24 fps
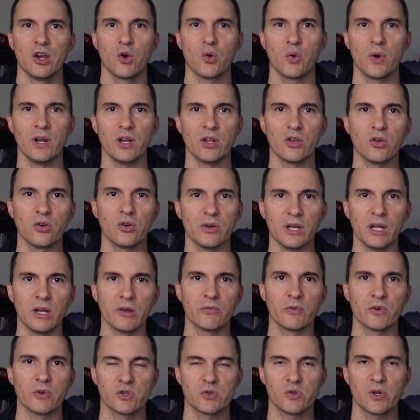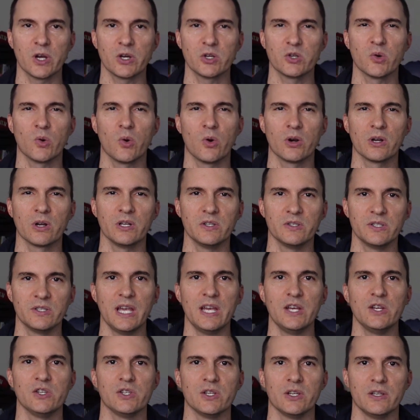critical infrastructure
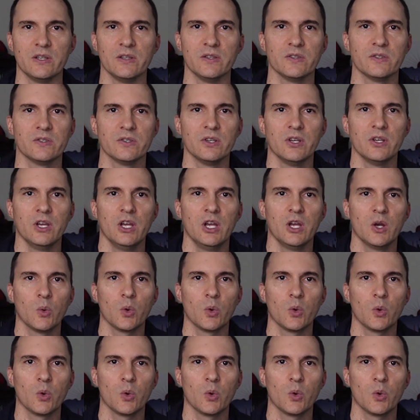organizations